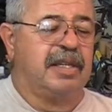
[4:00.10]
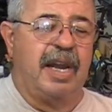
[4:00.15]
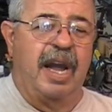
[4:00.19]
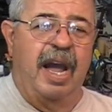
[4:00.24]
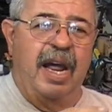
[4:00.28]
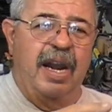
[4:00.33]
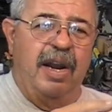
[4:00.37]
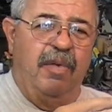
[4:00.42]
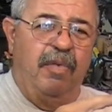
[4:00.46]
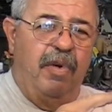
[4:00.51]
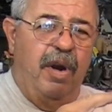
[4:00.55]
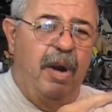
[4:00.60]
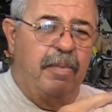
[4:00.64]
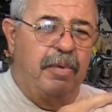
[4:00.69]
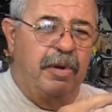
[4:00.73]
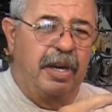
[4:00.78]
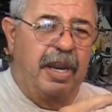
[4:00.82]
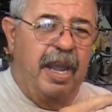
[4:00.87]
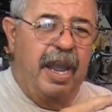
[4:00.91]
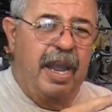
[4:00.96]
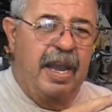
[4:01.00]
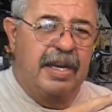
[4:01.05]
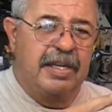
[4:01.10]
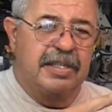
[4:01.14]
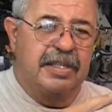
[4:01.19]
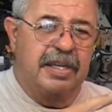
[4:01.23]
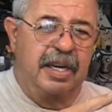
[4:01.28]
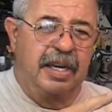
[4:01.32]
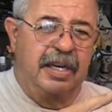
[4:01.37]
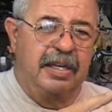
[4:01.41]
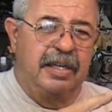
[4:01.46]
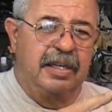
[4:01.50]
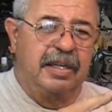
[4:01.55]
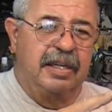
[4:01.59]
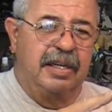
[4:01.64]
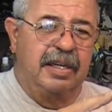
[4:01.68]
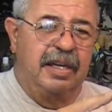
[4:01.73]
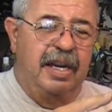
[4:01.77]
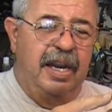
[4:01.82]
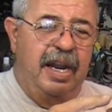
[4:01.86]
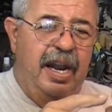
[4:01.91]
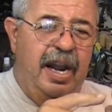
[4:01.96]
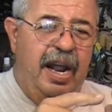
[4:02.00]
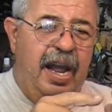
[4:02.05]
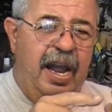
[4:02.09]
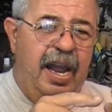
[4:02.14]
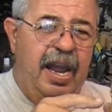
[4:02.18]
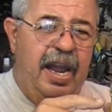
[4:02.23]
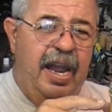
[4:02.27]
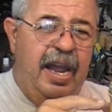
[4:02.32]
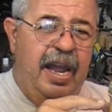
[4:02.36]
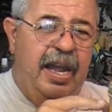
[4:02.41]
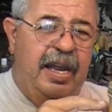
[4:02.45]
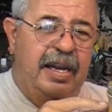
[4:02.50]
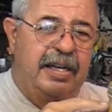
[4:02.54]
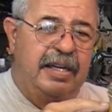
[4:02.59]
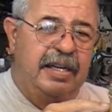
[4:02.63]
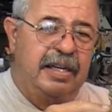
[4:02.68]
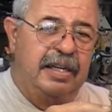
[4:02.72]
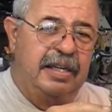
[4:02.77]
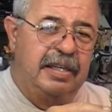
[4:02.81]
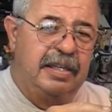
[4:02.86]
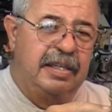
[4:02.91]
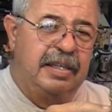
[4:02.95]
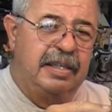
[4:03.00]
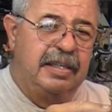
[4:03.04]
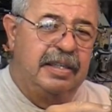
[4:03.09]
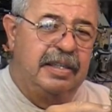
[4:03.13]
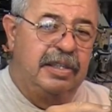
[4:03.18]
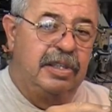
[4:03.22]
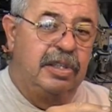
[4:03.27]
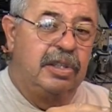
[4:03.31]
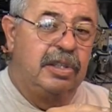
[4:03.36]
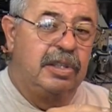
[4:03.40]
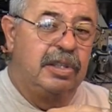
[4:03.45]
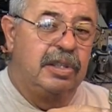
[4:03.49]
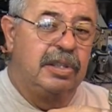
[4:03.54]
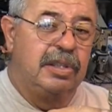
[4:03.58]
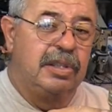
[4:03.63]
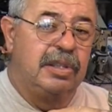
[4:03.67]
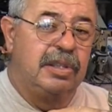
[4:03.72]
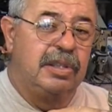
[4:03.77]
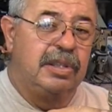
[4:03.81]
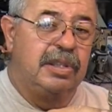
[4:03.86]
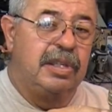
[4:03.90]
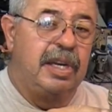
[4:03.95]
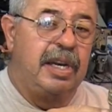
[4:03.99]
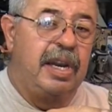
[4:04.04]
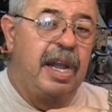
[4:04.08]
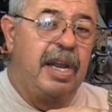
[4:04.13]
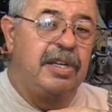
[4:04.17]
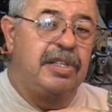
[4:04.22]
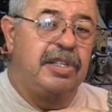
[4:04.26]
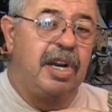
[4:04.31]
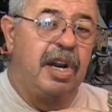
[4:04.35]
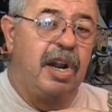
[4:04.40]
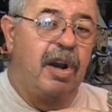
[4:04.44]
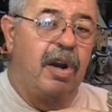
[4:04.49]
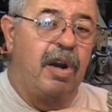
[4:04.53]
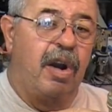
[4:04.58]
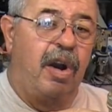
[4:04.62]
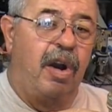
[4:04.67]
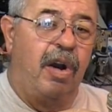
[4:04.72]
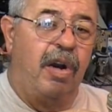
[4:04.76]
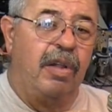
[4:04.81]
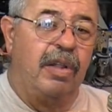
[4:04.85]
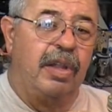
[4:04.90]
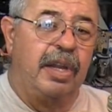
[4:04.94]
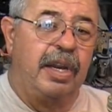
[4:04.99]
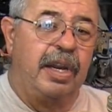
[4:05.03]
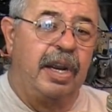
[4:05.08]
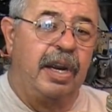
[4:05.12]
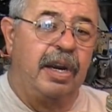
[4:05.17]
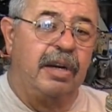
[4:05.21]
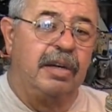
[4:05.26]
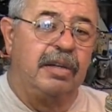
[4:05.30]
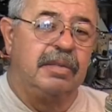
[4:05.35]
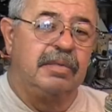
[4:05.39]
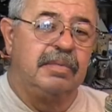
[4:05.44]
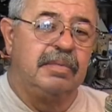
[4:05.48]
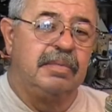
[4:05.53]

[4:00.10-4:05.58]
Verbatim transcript: got a rubber gasket, and I had denatured alcohol in there.